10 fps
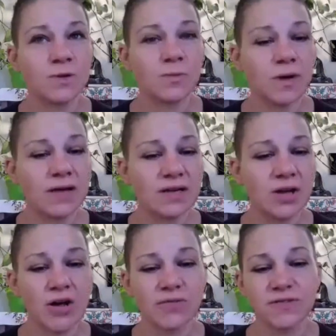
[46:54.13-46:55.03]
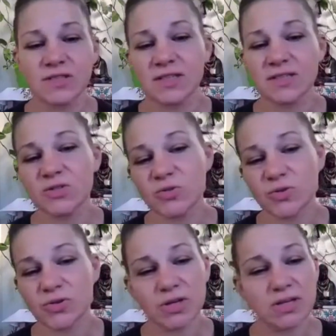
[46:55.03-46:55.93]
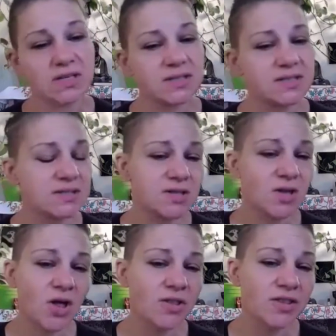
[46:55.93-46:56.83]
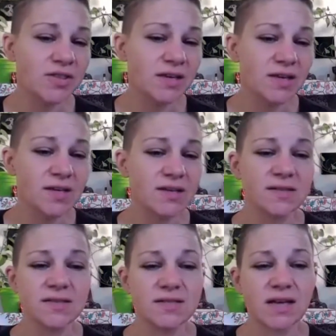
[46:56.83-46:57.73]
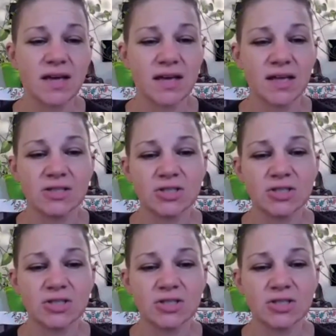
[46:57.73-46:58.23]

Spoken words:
write it off to these stories and to all the things and